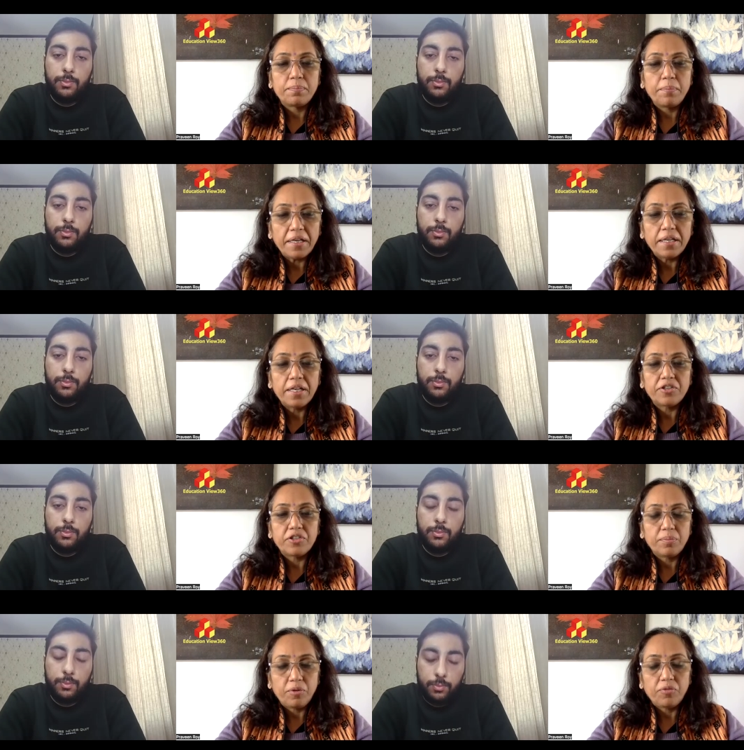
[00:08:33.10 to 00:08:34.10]

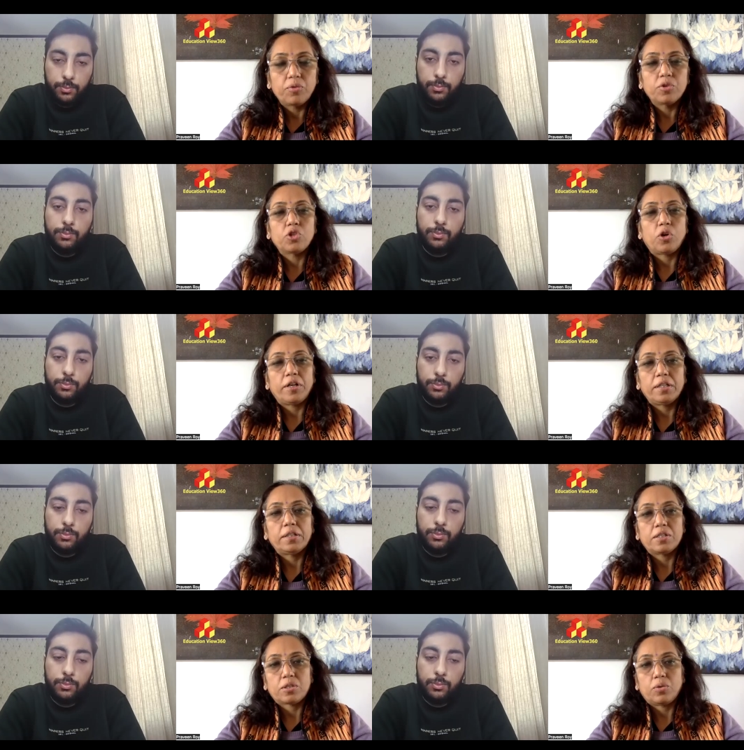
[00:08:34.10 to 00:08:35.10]
Speaker 1: mandatory before joining
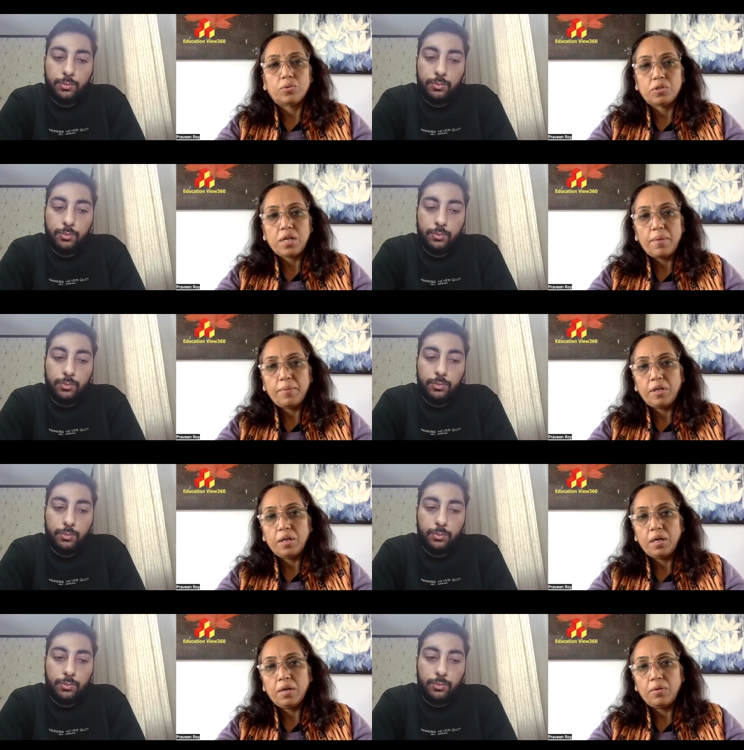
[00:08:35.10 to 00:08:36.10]
this course i
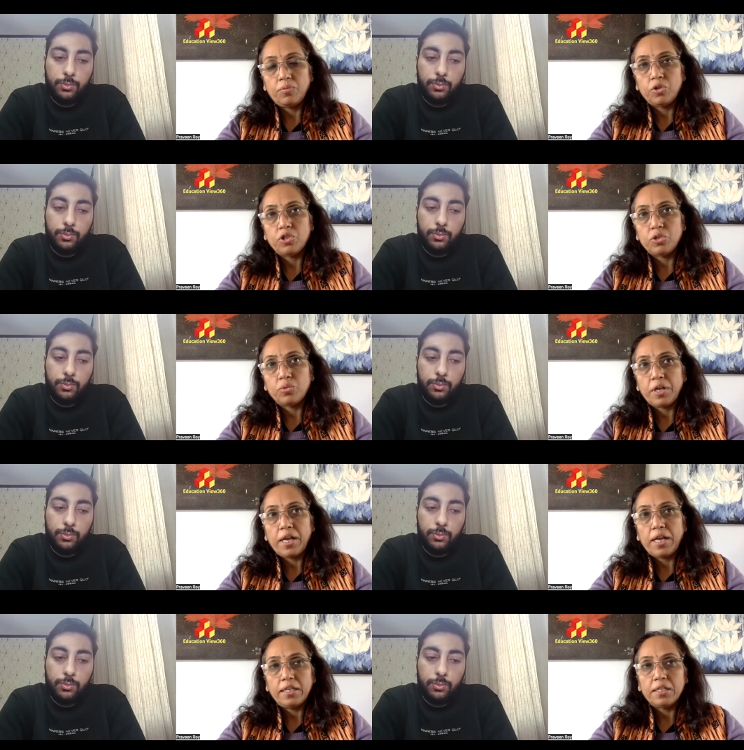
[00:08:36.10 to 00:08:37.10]
mean uh, would you
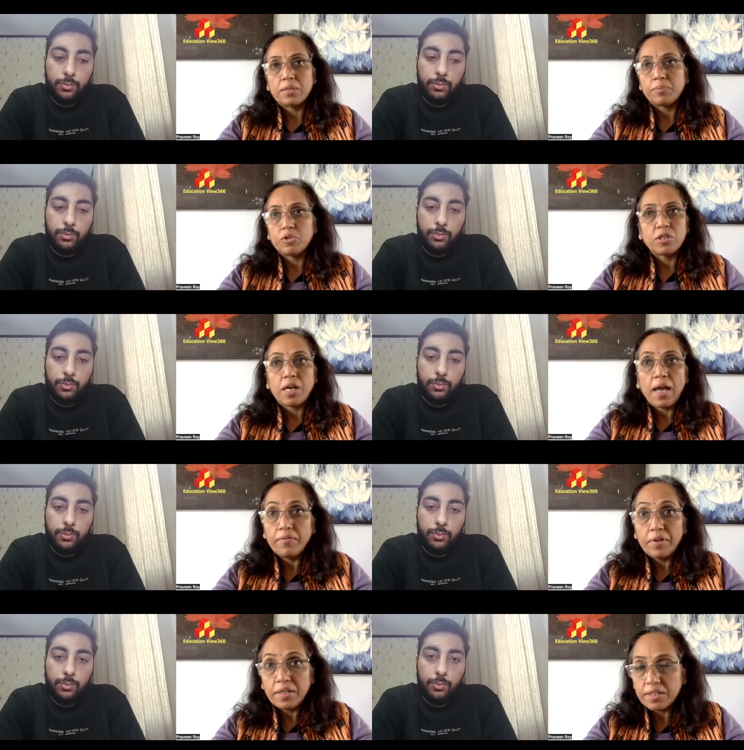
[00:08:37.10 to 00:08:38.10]
really supposing i
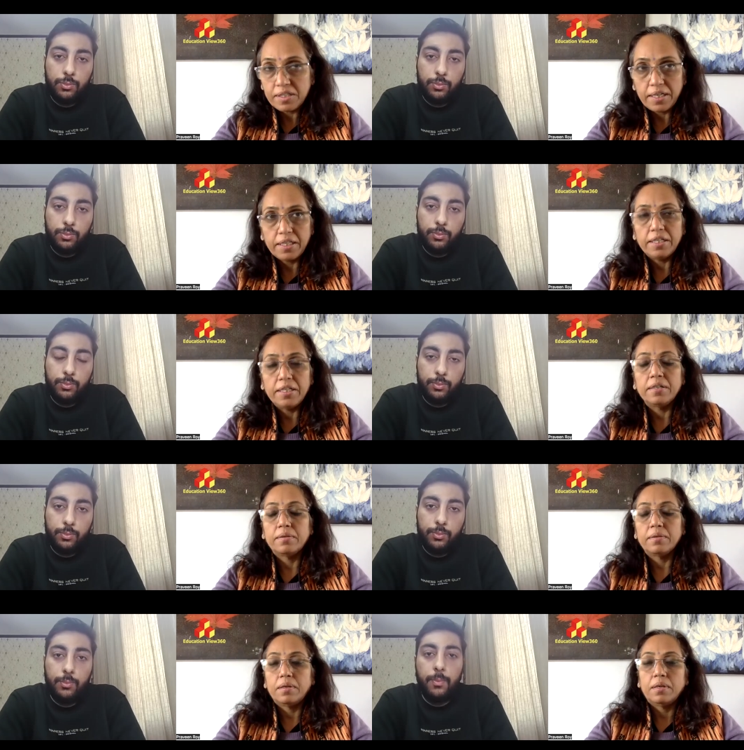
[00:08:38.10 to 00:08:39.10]
haven't studied
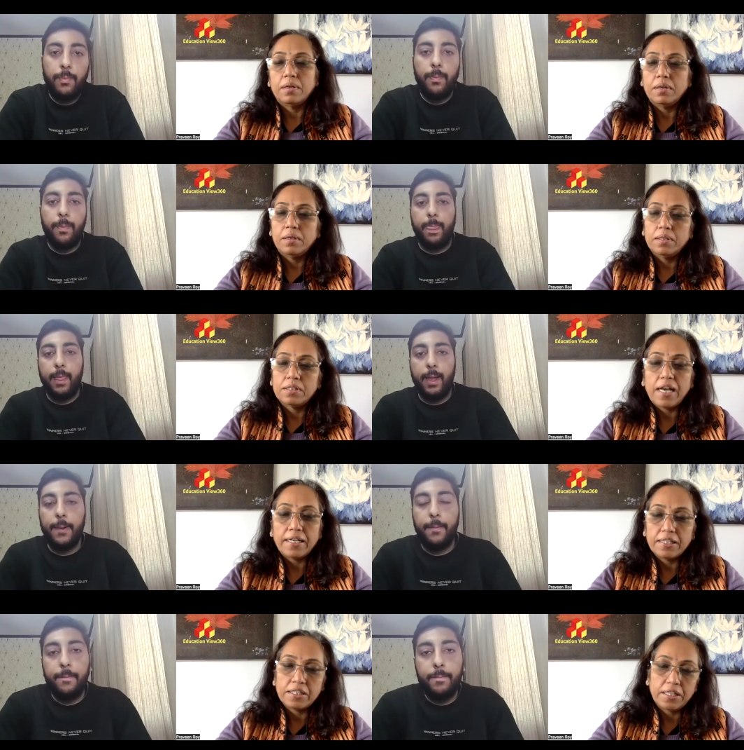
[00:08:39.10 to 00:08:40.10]
uh,
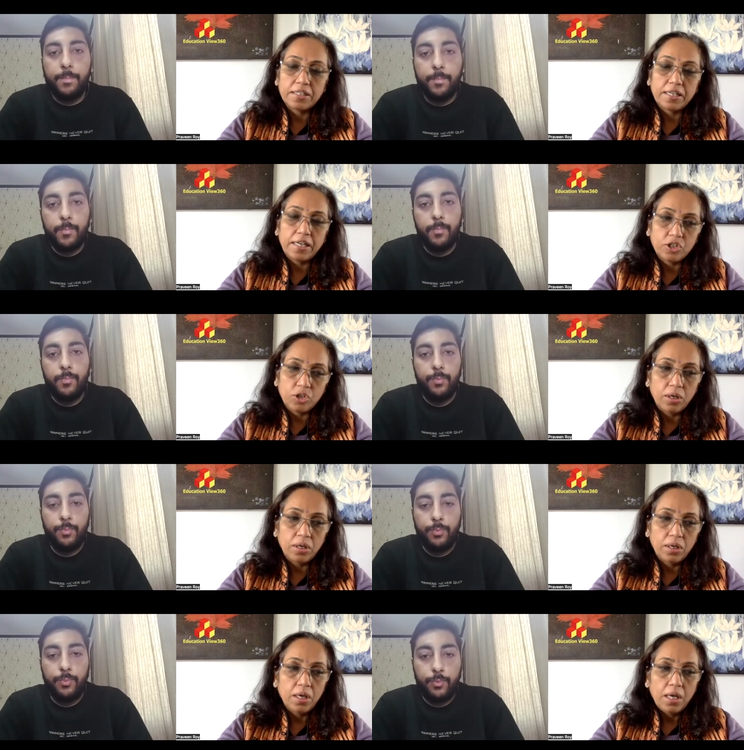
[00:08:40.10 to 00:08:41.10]
statistics at
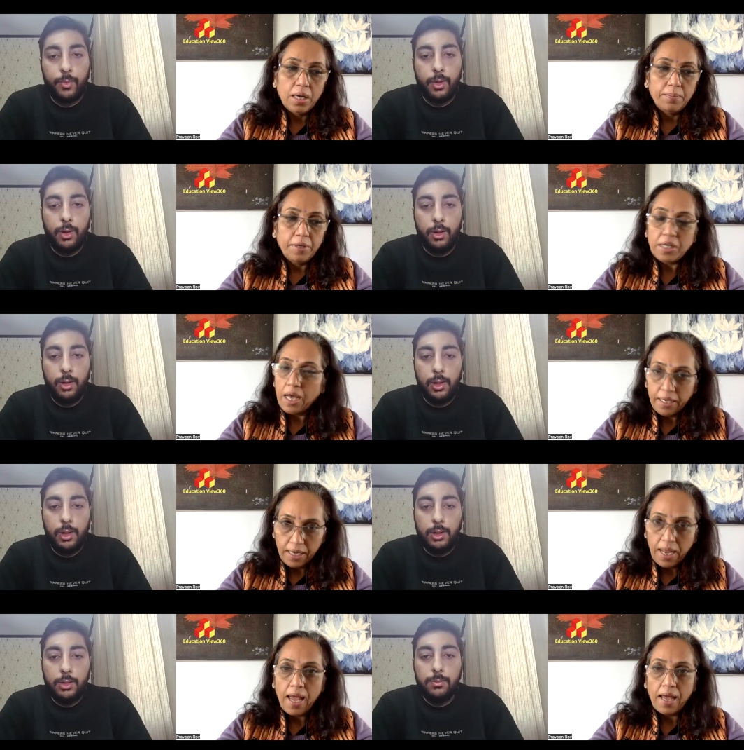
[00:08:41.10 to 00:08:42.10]
all but i
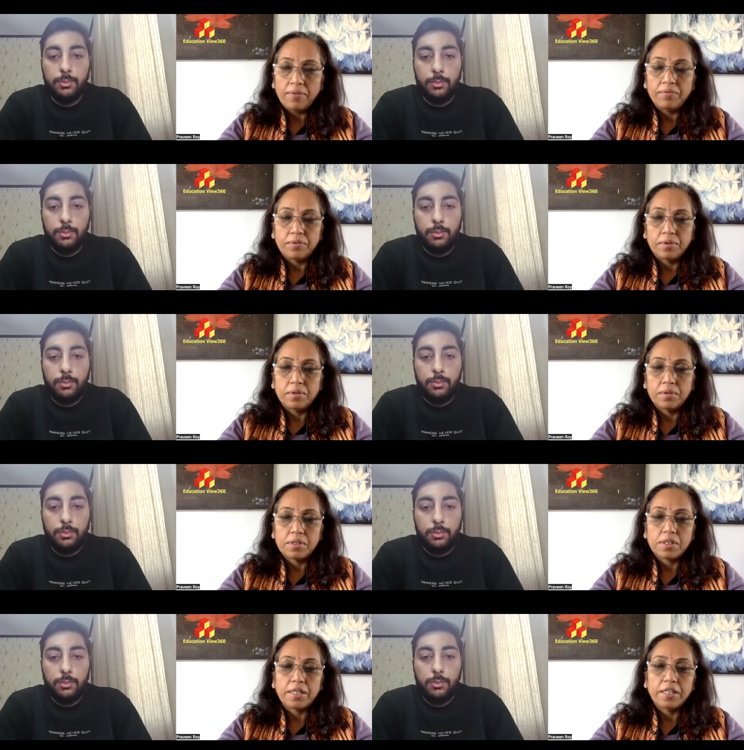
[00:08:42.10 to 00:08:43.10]
have
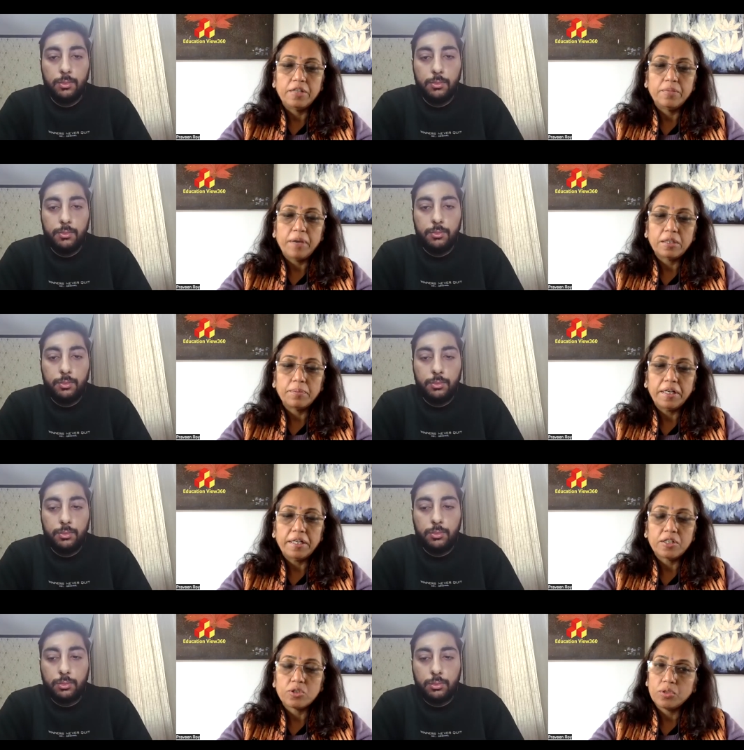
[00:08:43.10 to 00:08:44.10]
studied
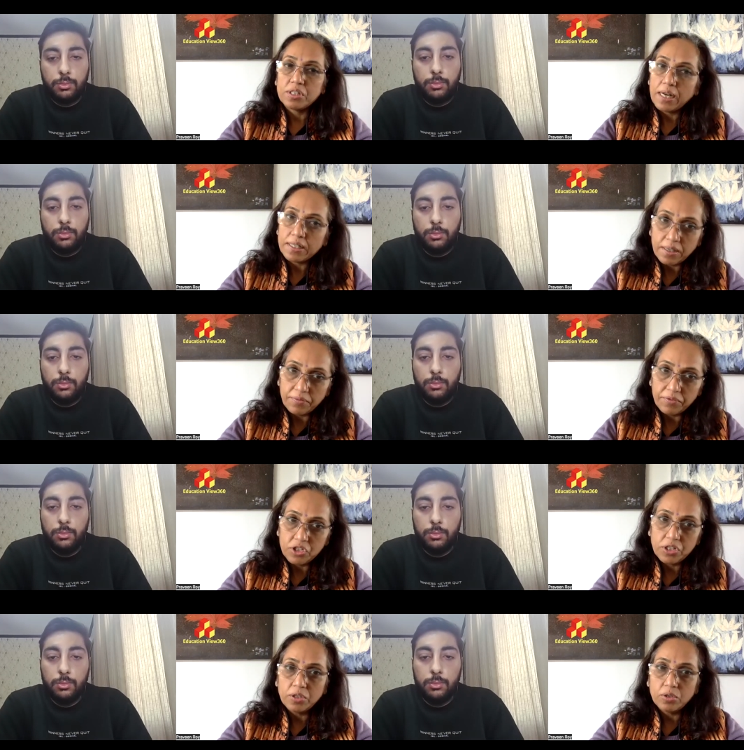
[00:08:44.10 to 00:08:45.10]
mathematics so is that
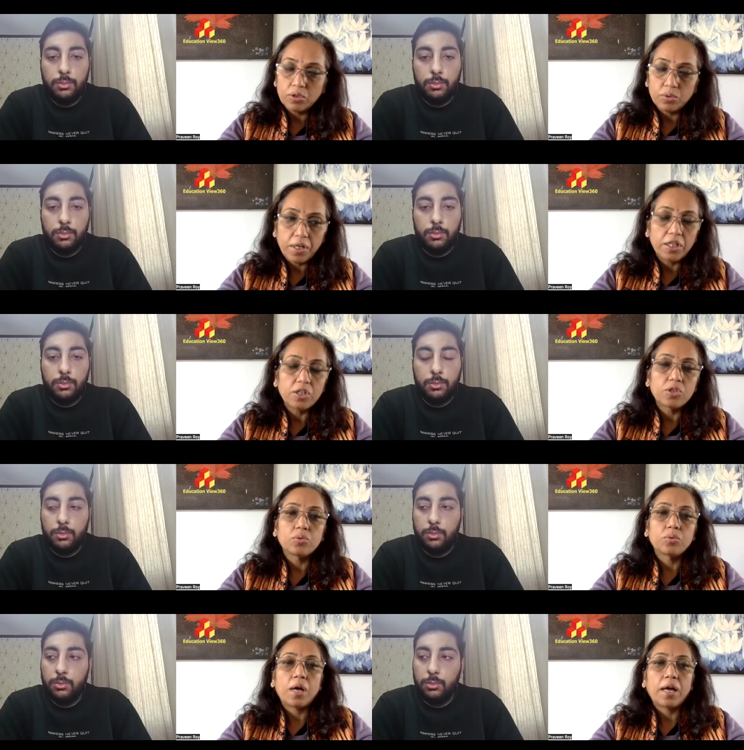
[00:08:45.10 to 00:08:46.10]
sufficient or do i need
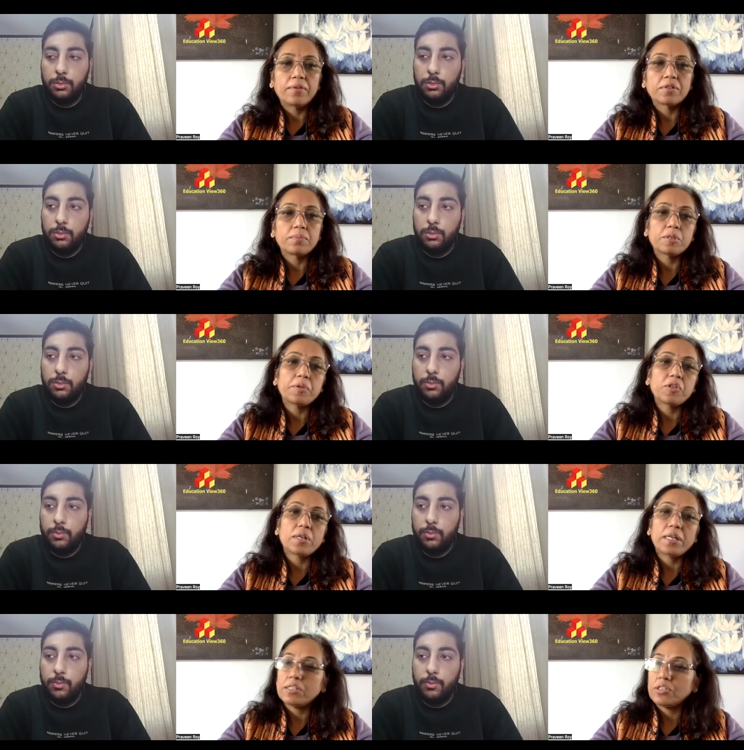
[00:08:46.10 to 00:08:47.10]
to have some
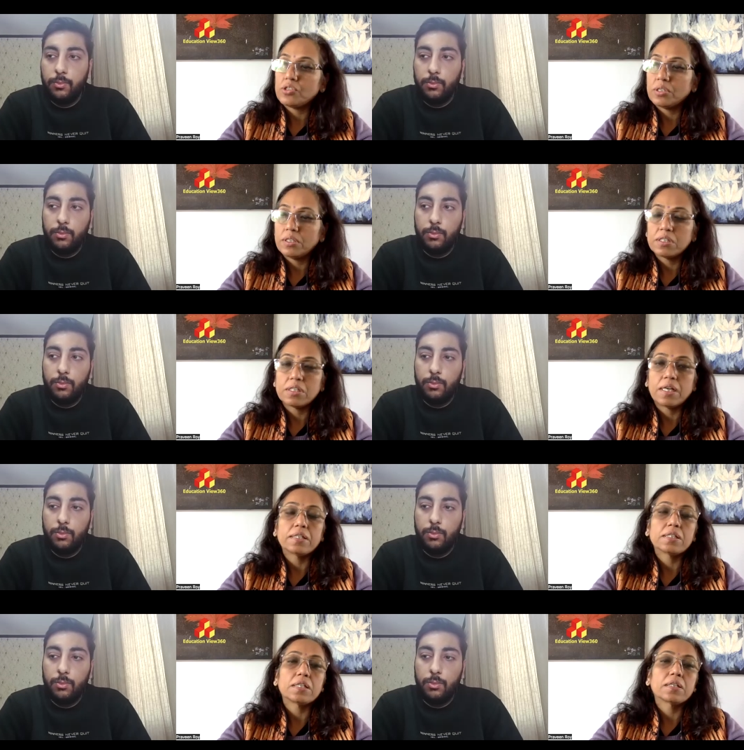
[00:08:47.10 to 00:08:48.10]
specialization in
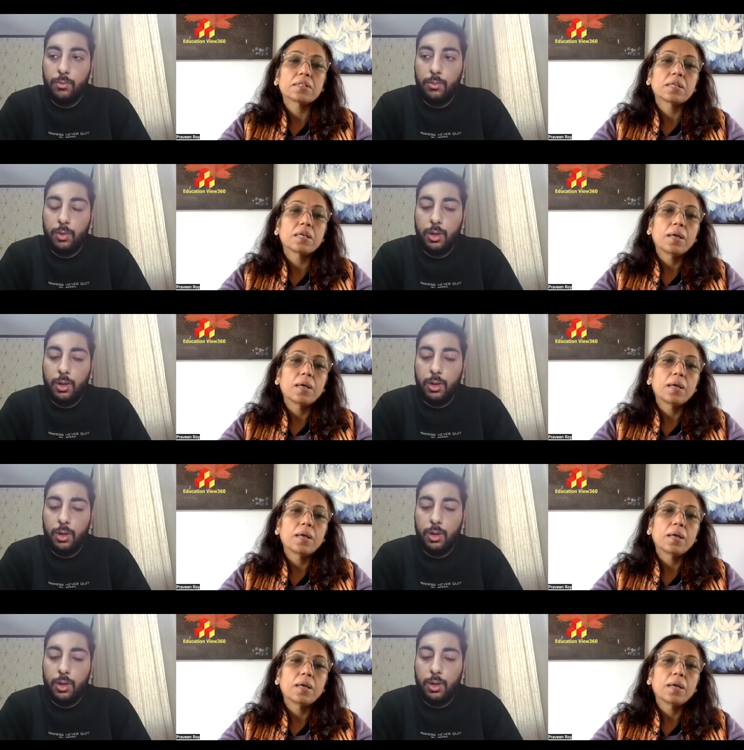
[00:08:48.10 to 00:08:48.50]
statistics